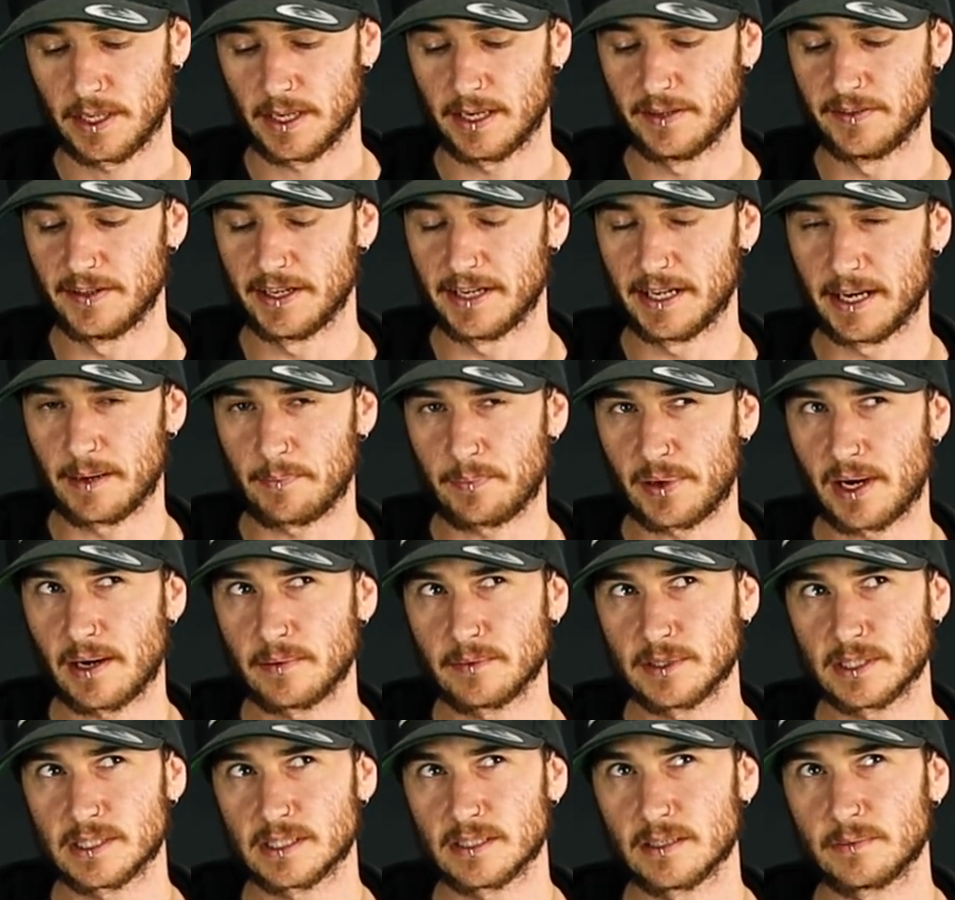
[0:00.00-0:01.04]
And then our
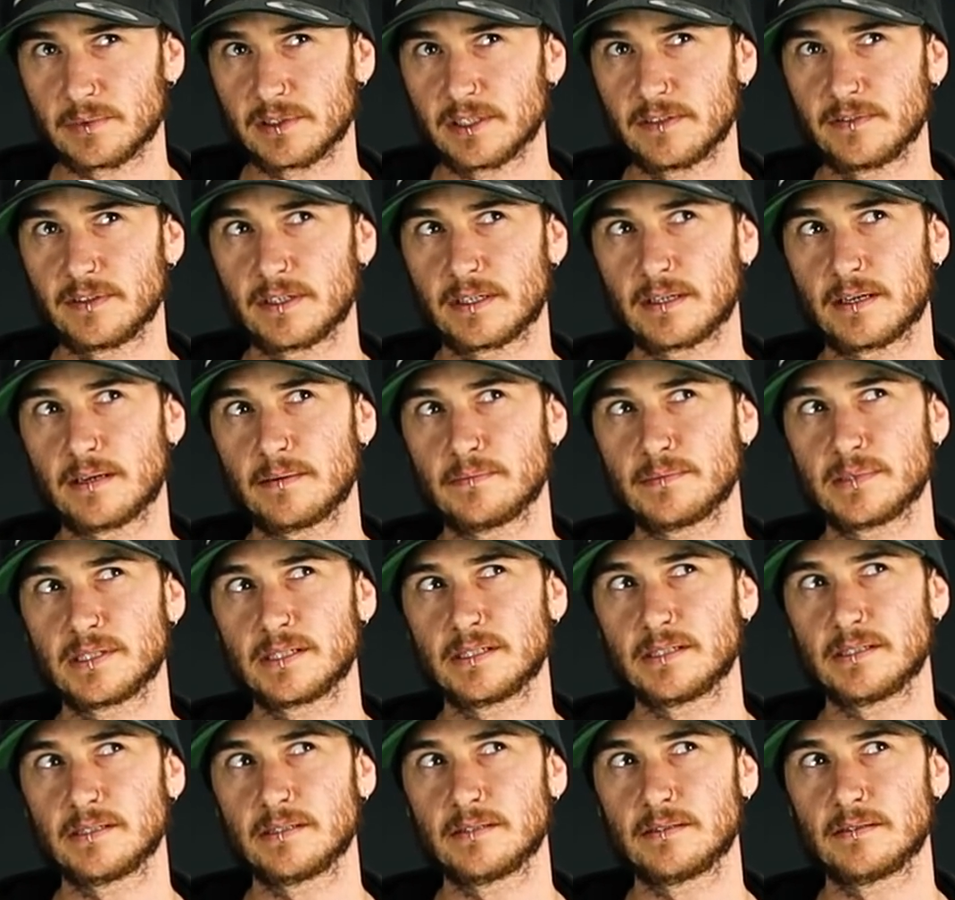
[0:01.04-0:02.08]
pumice, I believe it comes
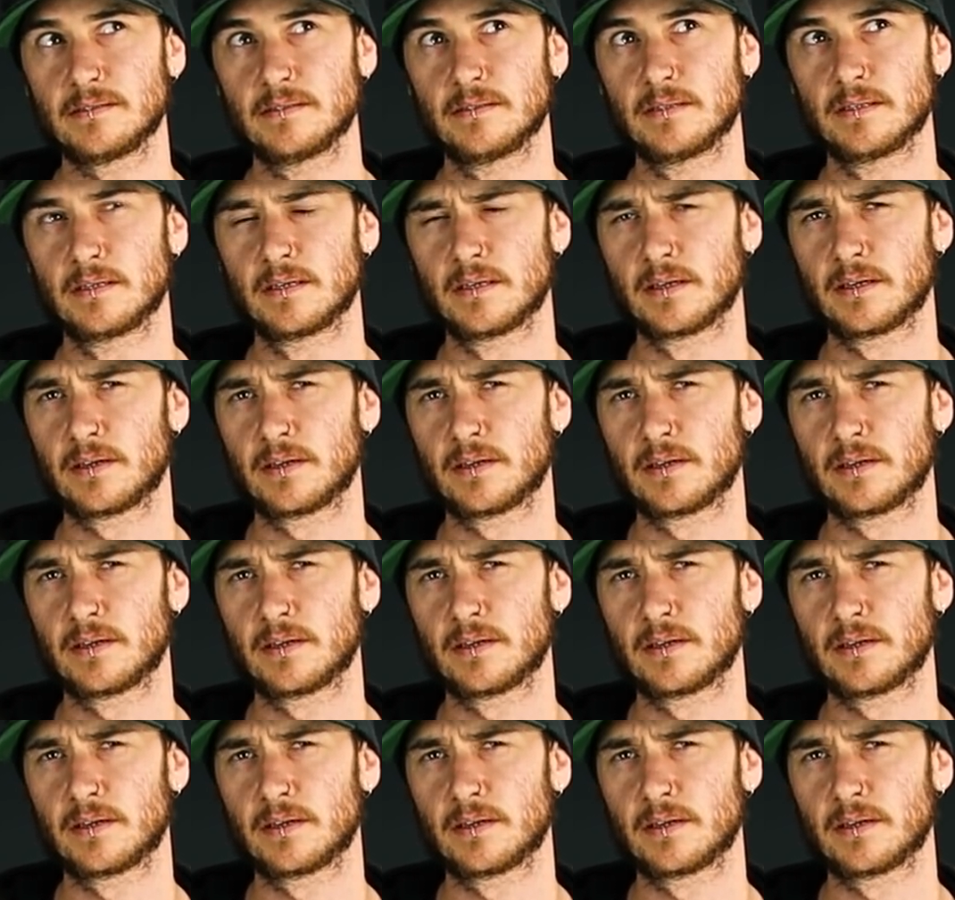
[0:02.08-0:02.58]
in